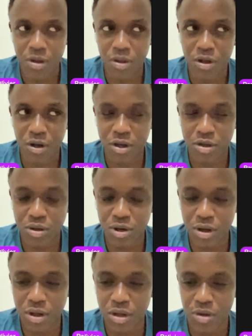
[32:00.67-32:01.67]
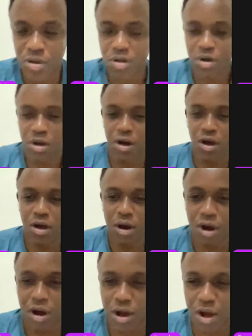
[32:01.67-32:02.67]
internationally
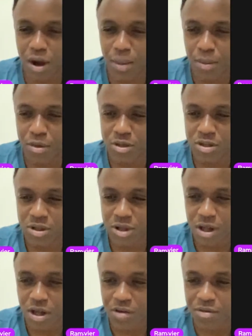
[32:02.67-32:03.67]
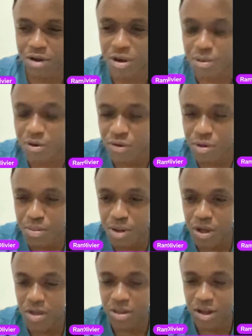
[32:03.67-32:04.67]
are mostly available for
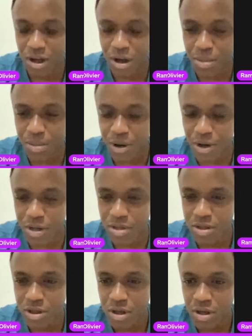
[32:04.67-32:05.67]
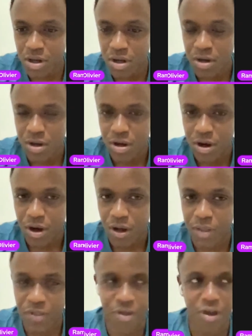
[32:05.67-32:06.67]
big tech companies.
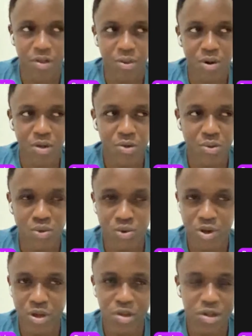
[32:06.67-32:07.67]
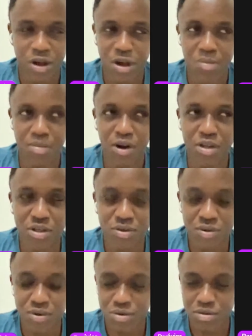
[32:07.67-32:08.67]
They are the ones who set like a
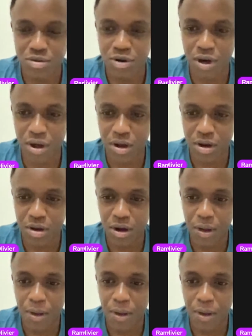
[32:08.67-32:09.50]
budget to hire